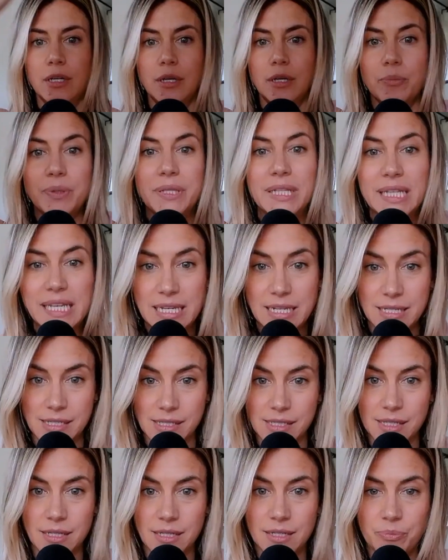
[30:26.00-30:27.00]

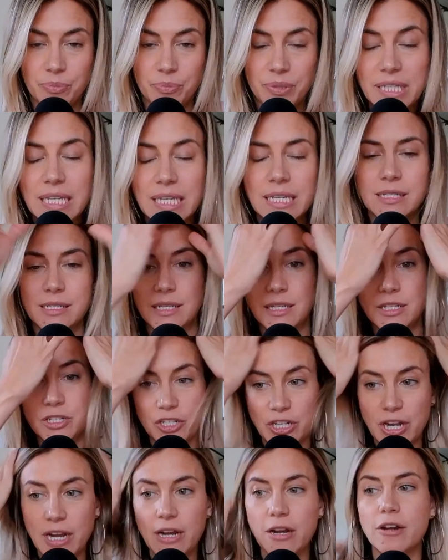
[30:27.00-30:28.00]
Please, please
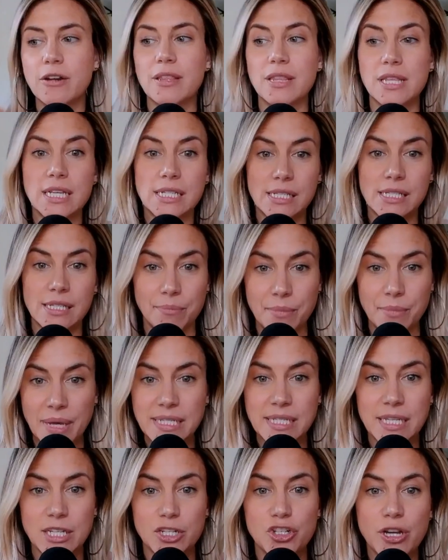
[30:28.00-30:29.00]
share this
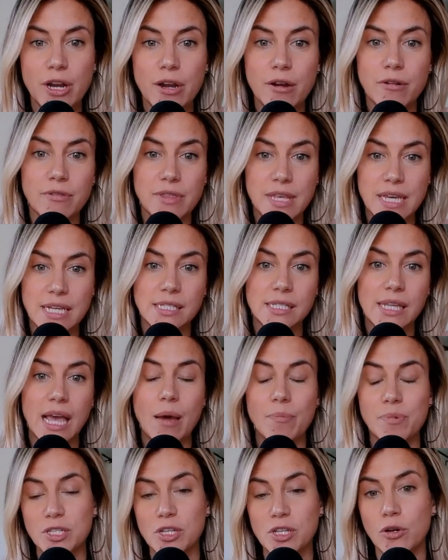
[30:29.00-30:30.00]
message, share this
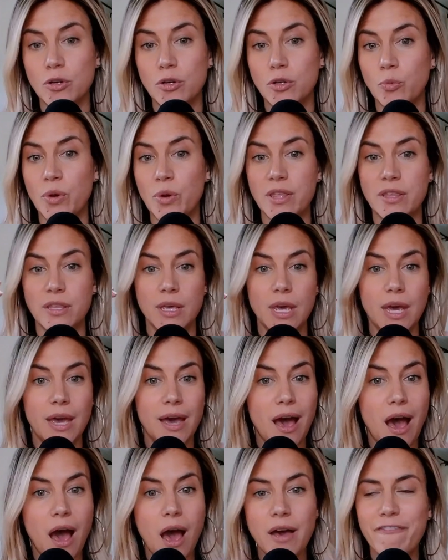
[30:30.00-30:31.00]
episode with
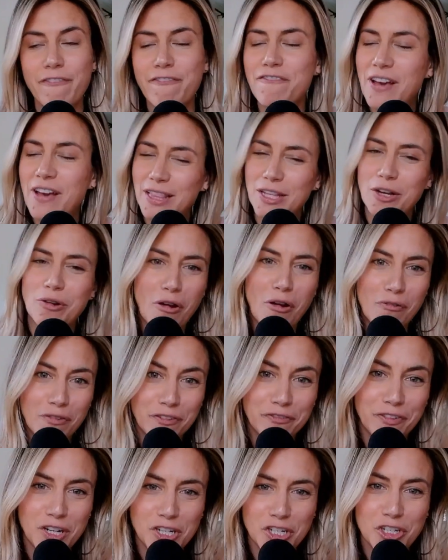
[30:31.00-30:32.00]
a fellow
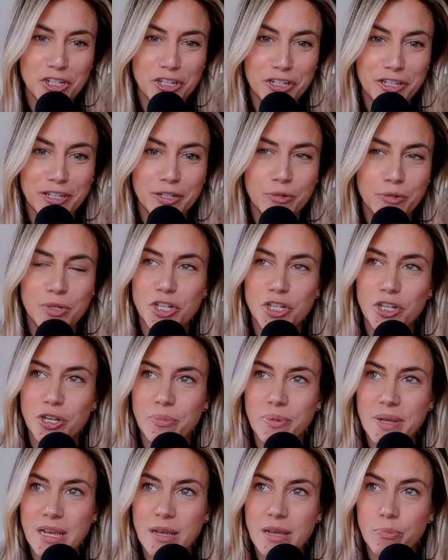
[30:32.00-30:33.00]
overfunctioner, which could
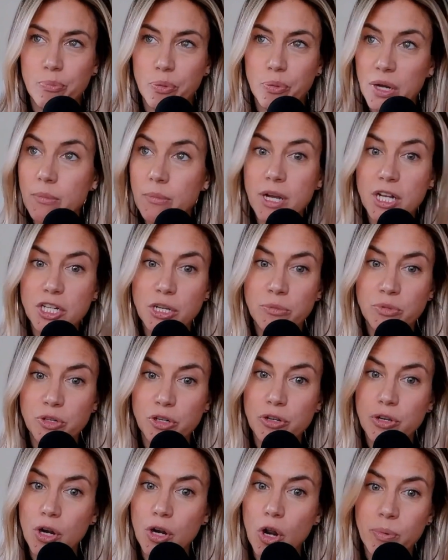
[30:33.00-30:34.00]
be pretty much, I'm sure
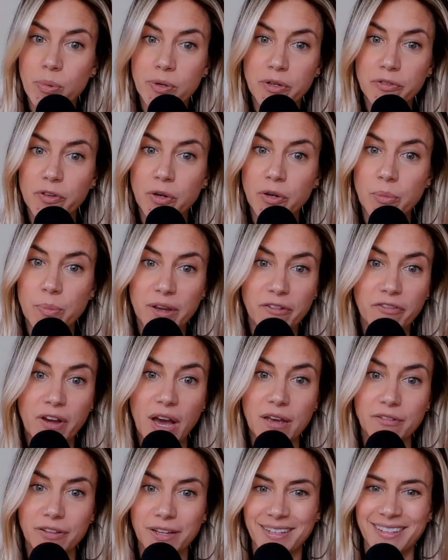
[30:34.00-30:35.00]
you could open your phone and pick
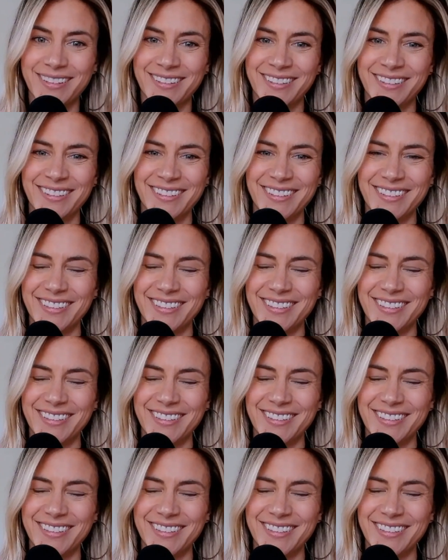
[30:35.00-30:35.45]
5.